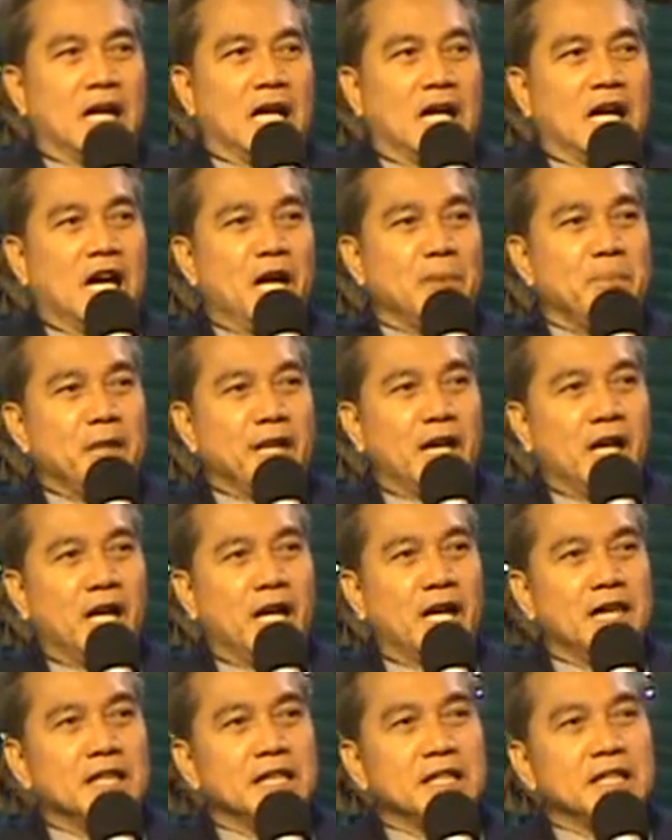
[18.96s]
A happy
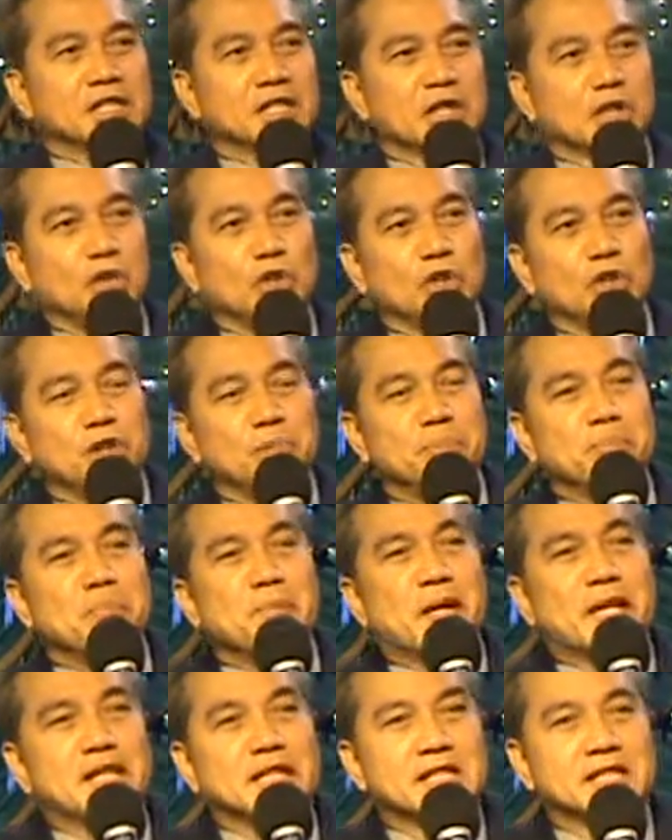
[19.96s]
heart is a good
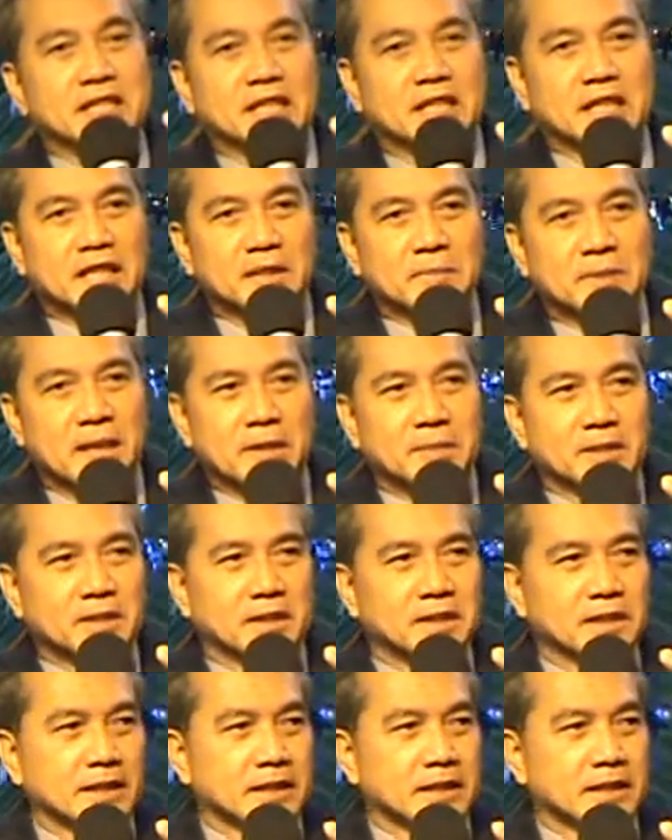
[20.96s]
medicine, the Bible says.